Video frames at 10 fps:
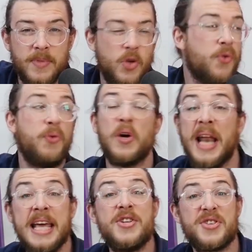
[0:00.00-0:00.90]
Took fucking
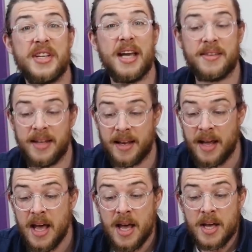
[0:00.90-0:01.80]
ages to get to that.
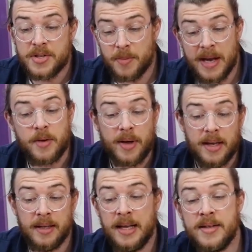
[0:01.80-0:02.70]
So anyway,
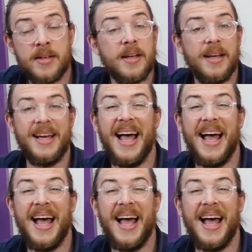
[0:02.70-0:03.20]
Linda's